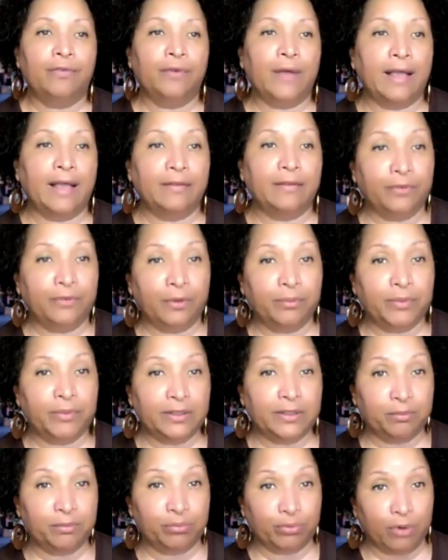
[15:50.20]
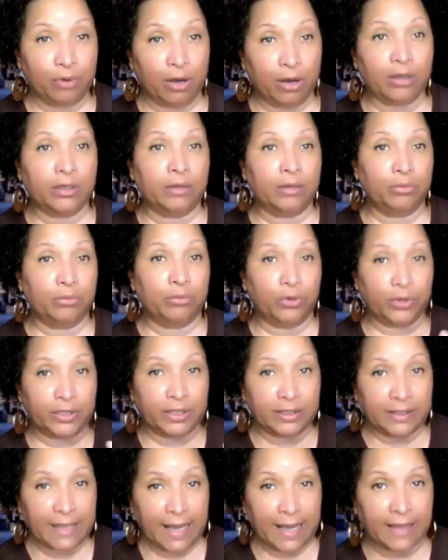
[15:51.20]
And from this broader, more
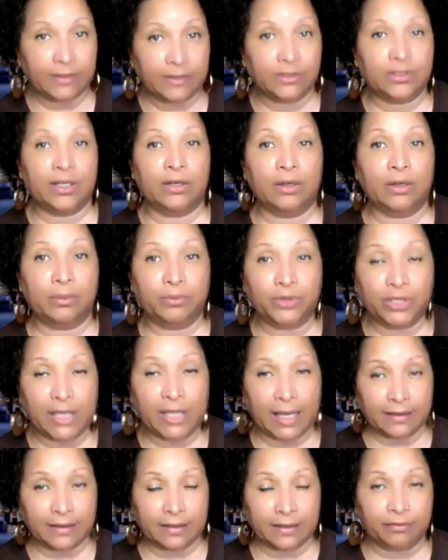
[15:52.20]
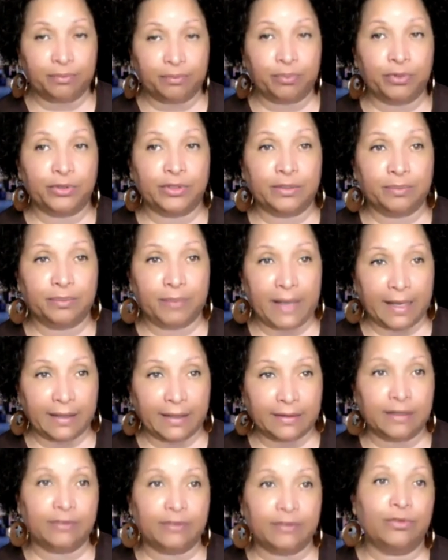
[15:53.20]
detached and objective
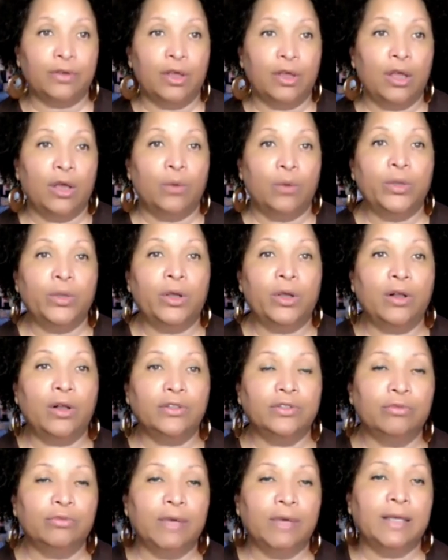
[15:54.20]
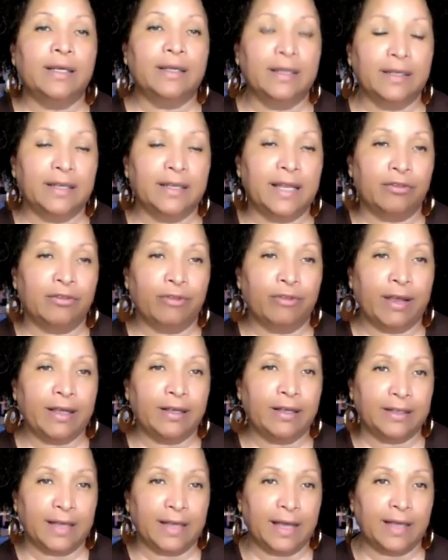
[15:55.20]
perspective, we also
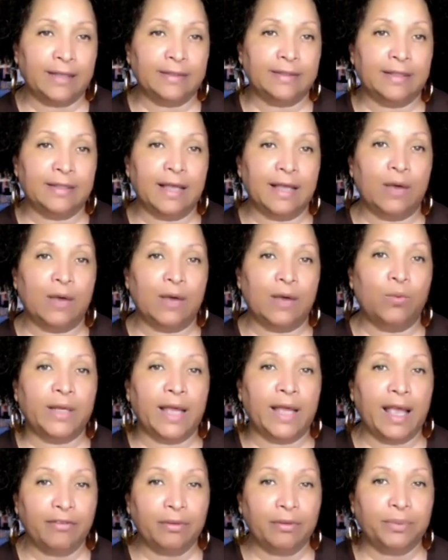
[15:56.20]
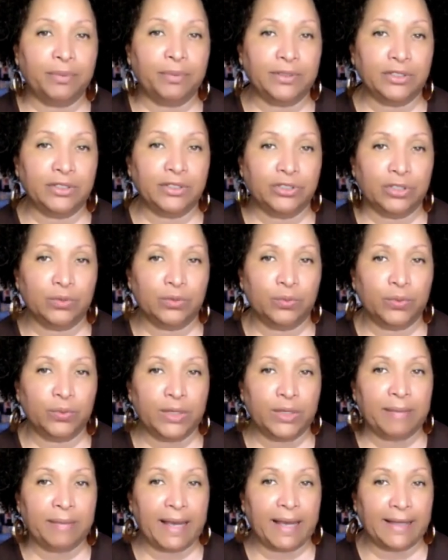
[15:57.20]
recognize that whatever position
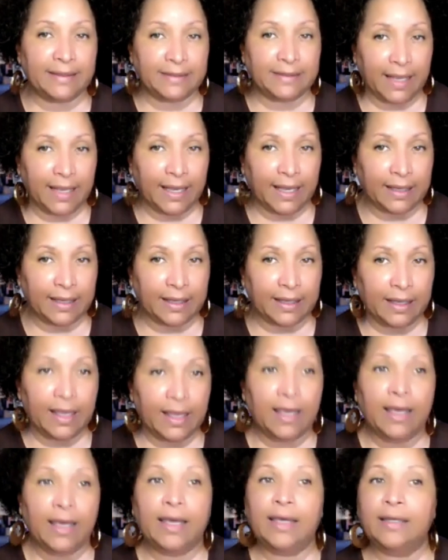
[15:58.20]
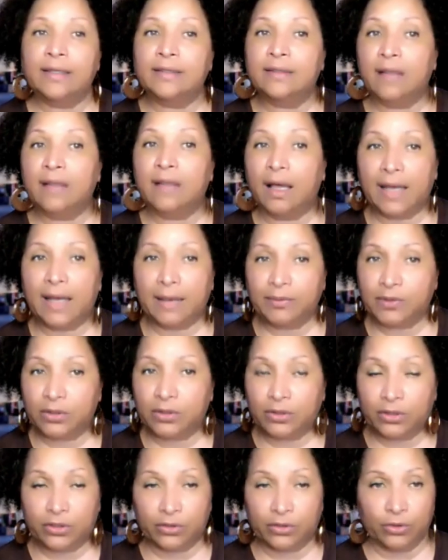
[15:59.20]
we might take, it is not
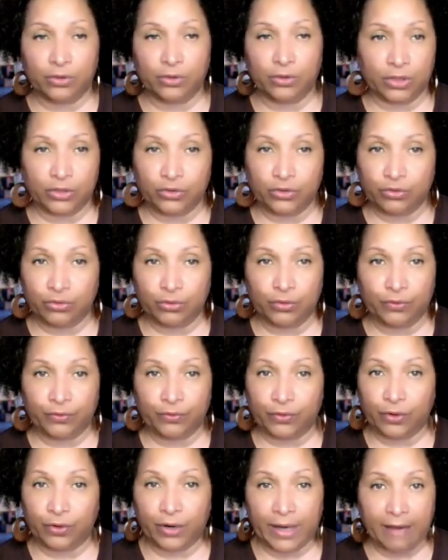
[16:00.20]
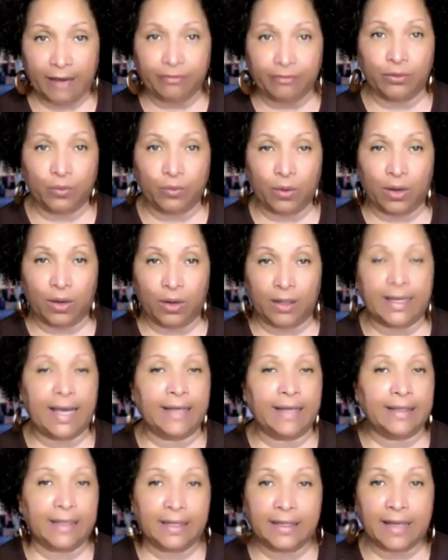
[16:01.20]
absolutely true for everyone
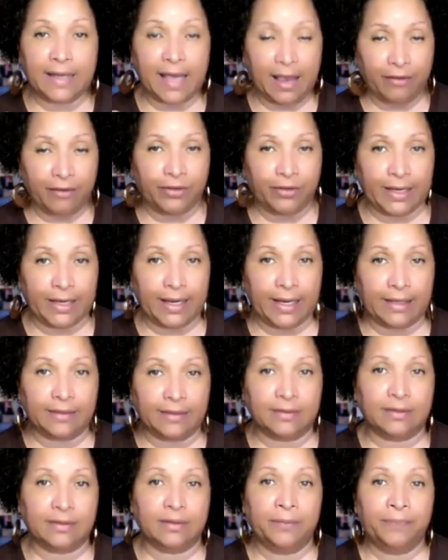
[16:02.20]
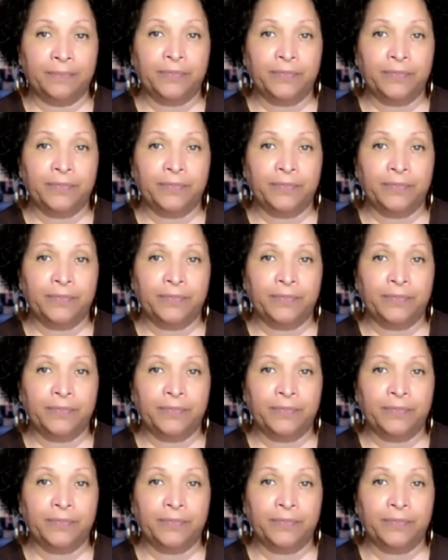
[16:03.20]
and in every case.